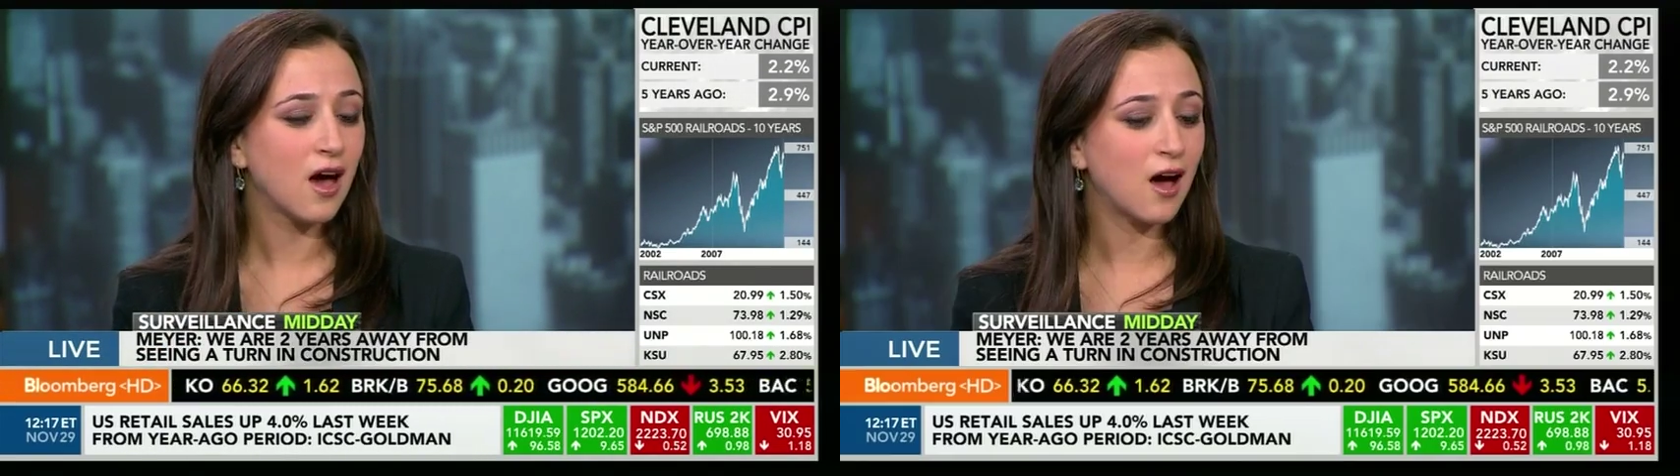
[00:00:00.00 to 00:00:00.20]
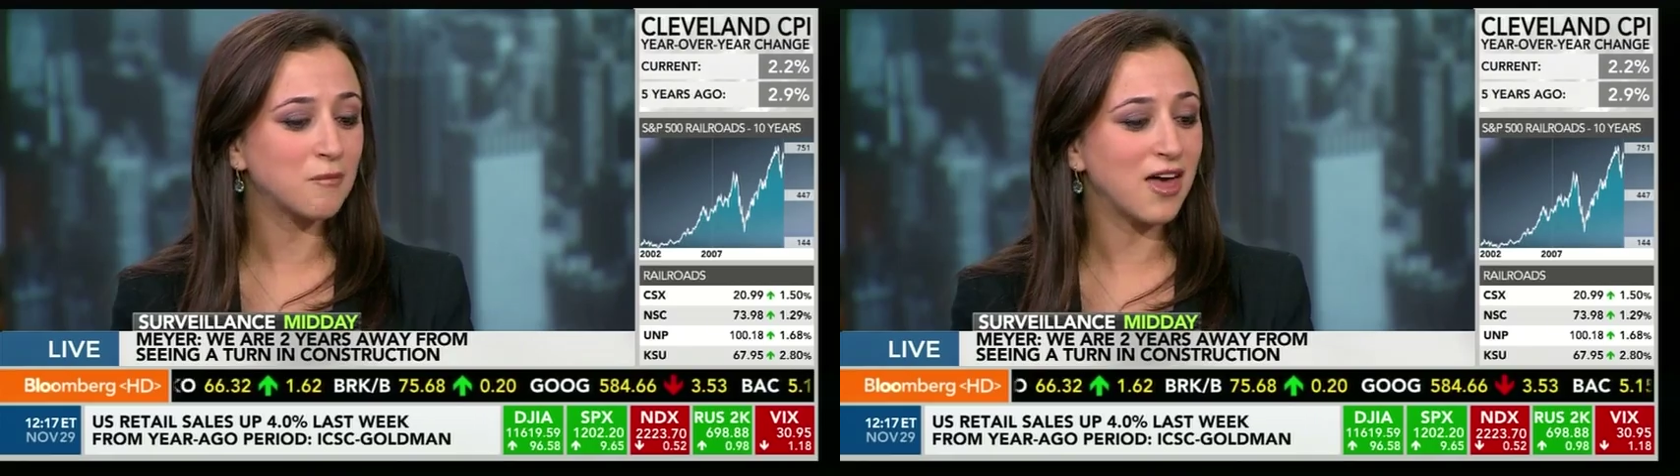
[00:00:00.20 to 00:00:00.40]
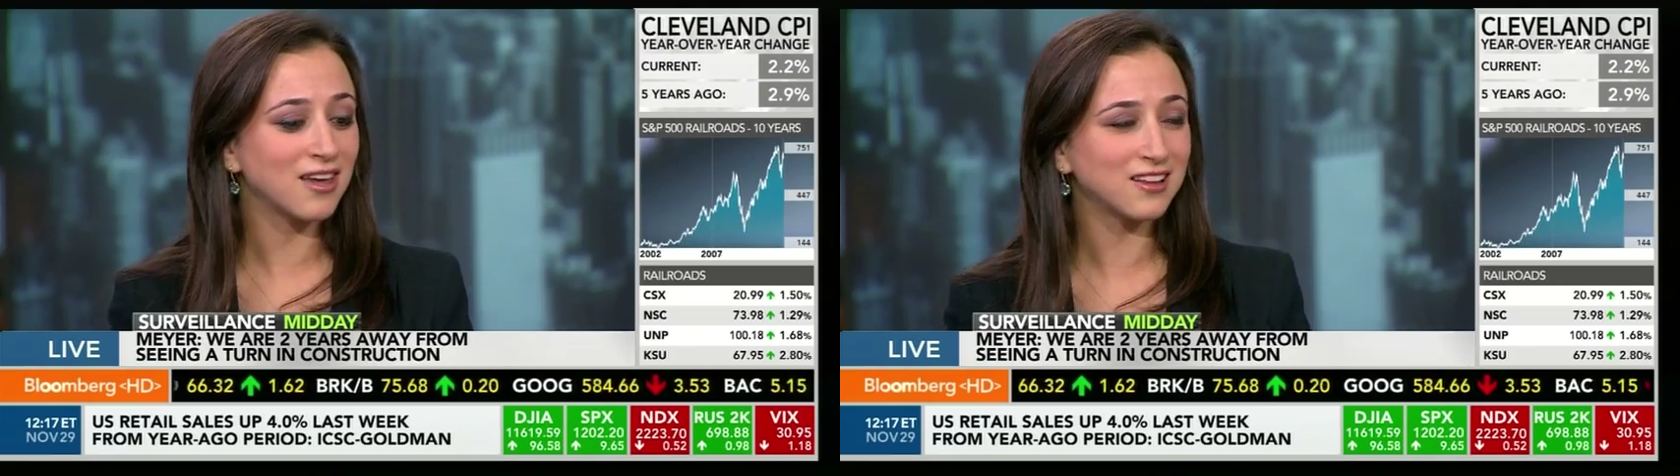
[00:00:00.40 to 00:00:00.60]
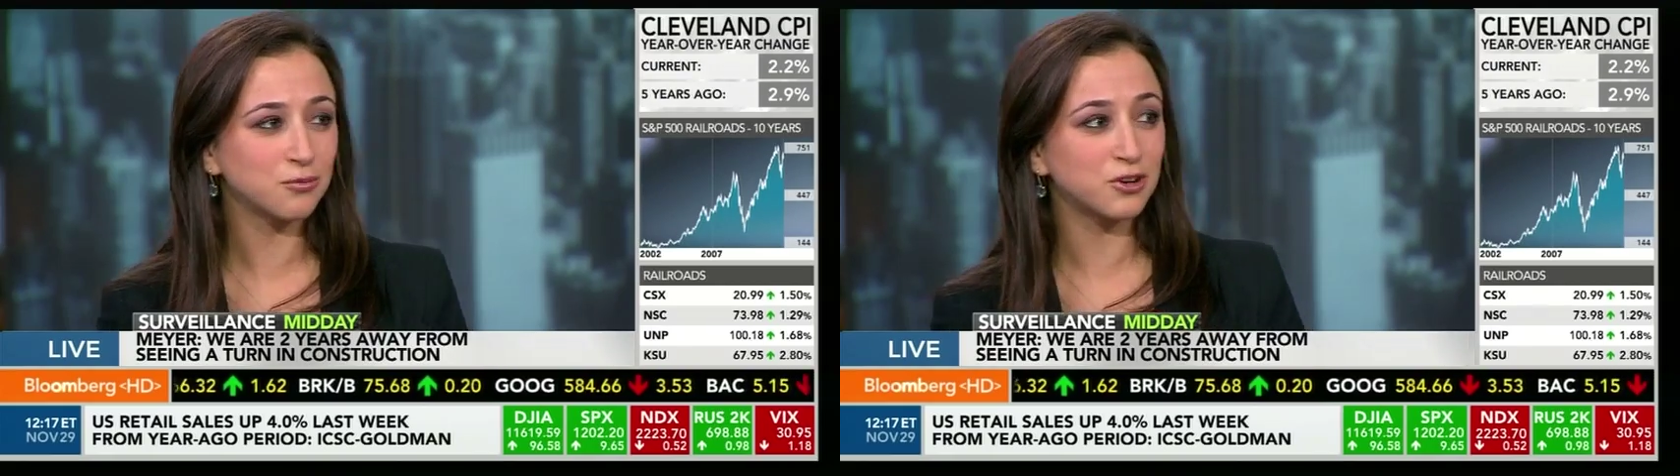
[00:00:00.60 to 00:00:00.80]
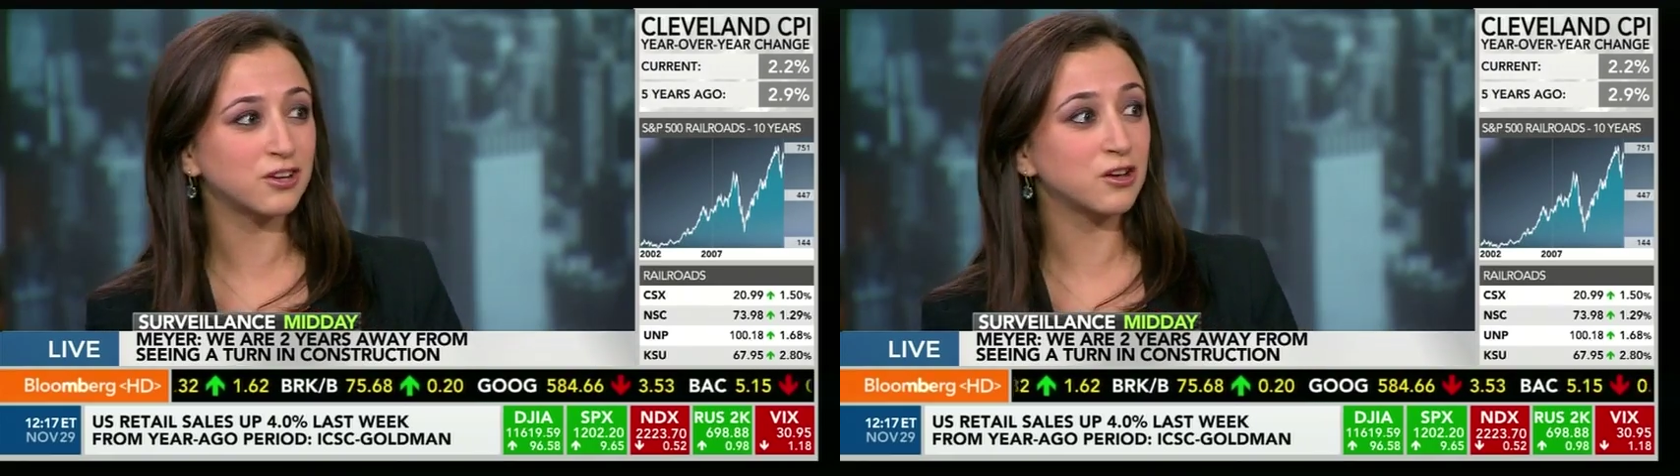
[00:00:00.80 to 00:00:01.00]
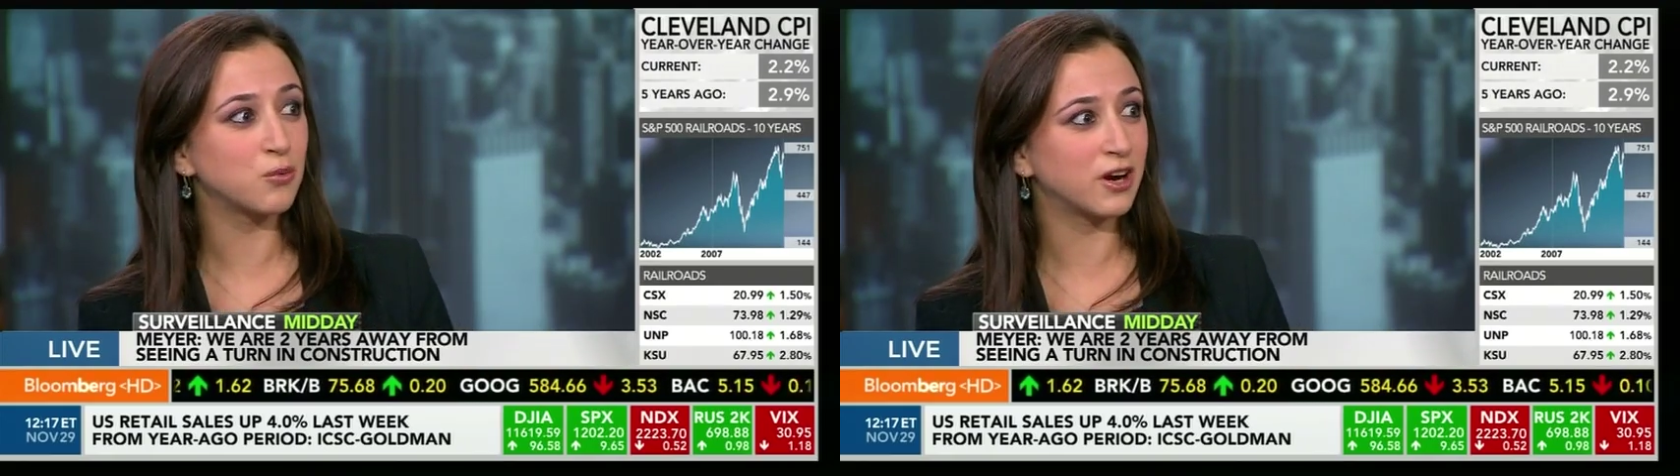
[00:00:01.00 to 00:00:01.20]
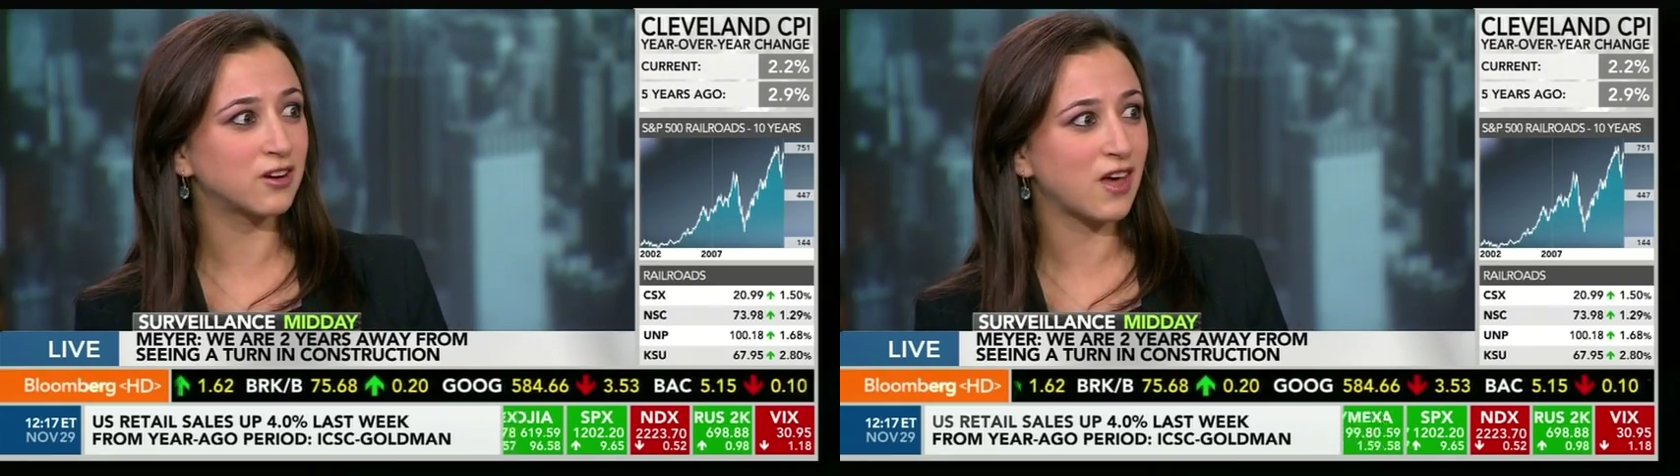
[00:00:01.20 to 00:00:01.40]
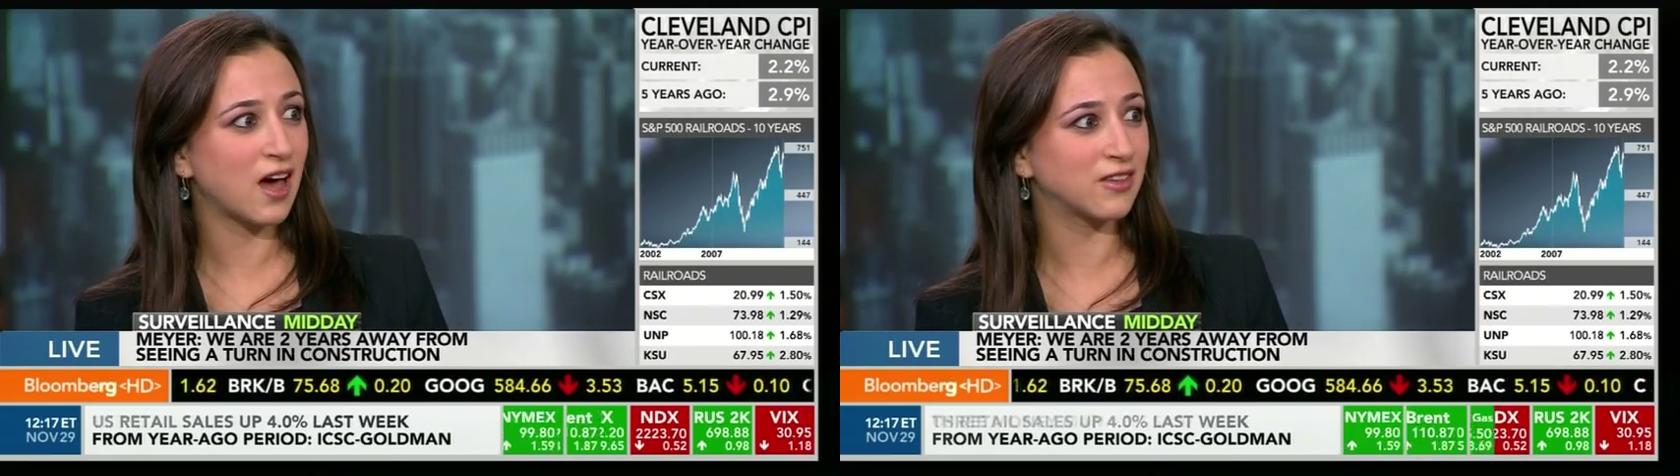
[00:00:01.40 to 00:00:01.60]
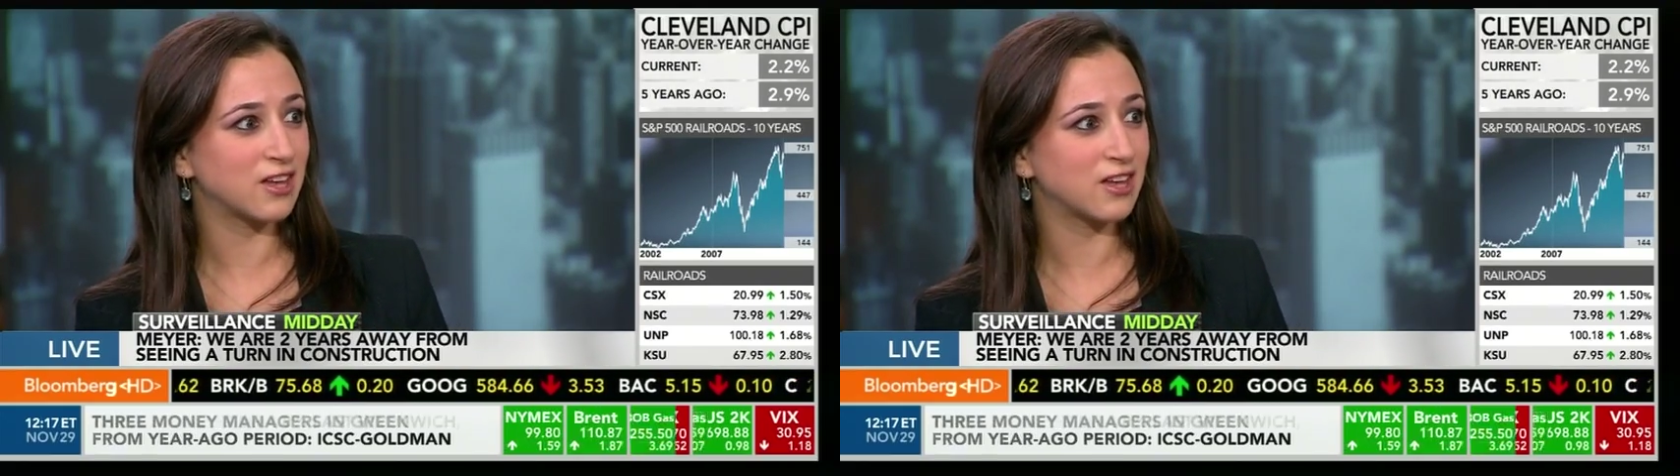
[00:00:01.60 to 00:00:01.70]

Um, and that's really where that,